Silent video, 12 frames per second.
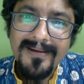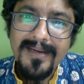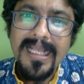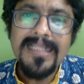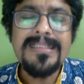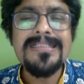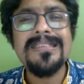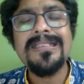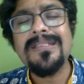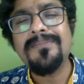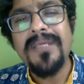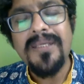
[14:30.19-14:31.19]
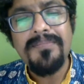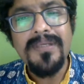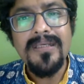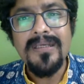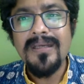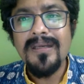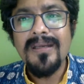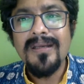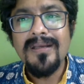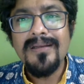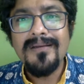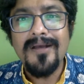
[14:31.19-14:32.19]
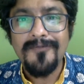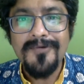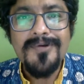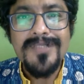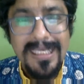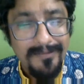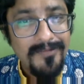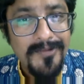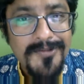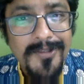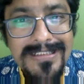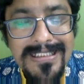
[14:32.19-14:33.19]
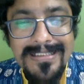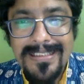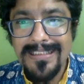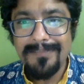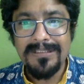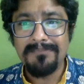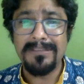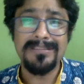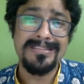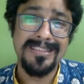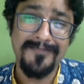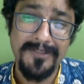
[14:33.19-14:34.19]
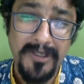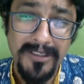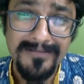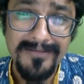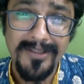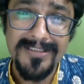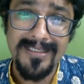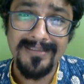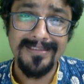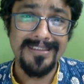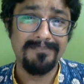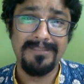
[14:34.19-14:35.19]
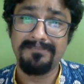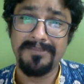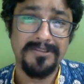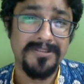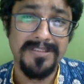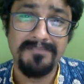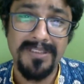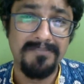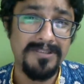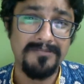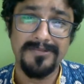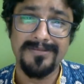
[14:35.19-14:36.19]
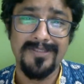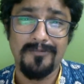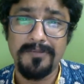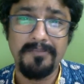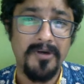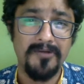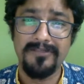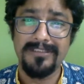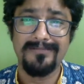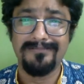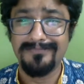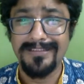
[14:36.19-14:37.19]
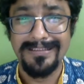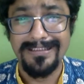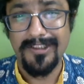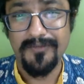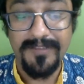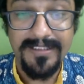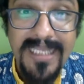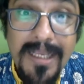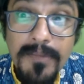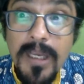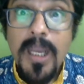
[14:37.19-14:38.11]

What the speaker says: And this little baby, of course, was called Sangeeta, but the mother said we thought Sangeeta, but because the baby was now a boy, we didn't think of a name.